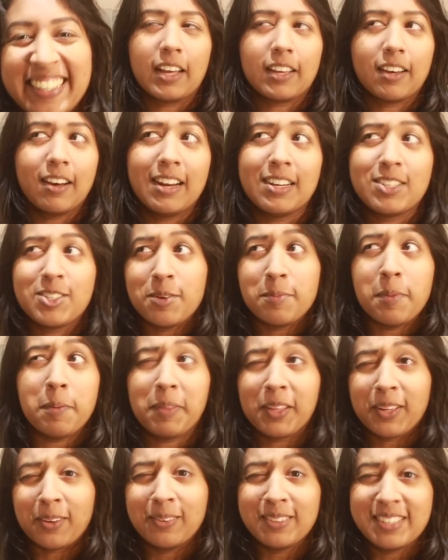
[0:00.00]
I can't actually remember
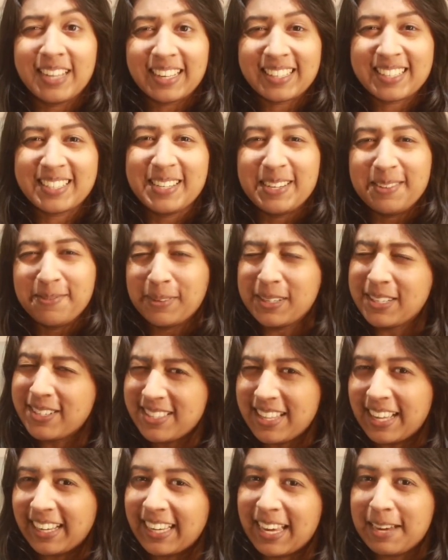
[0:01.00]
the context in which
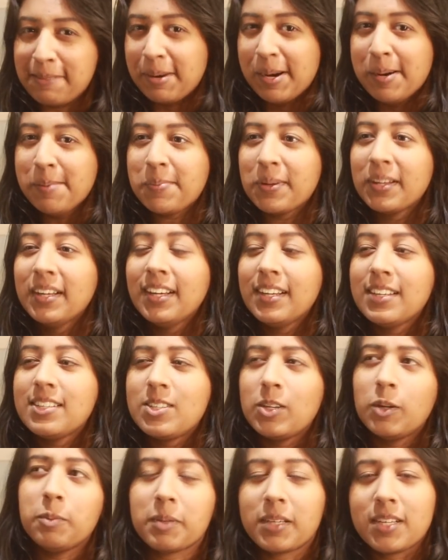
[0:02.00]
that came up. It's
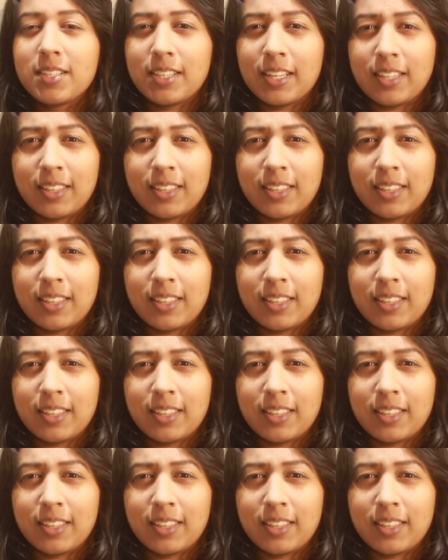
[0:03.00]
not because they